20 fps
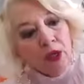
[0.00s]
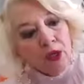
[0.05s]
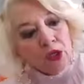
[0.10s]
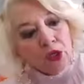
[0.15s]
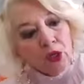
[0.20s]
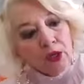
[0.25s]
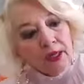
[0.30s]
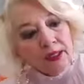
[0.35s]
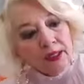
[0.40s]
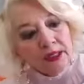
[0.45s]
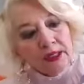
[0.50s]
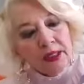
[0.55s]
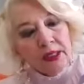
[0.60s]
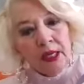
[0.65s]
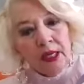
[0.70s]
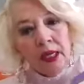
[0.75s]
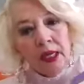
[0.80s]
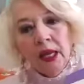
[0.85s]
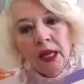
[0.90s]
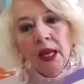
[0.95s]
So let's
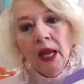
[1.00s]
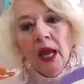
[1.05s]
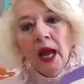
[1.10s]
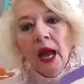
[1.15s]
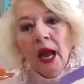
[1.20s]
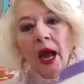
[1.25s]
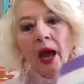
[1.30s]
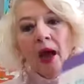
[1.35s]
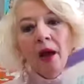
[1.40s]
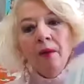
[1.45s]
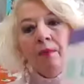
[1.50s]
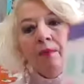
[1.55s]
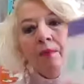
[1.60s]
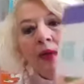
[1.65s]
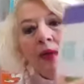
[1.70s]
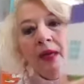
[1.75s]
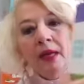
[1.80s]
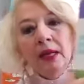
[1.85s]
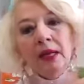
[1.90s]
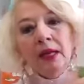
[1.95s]
see how
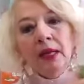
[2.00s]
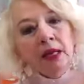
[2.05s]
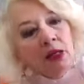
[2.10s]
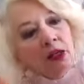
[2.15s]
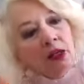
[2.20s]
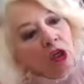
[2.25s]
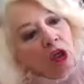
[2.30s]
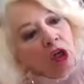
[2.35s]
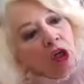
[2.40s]
many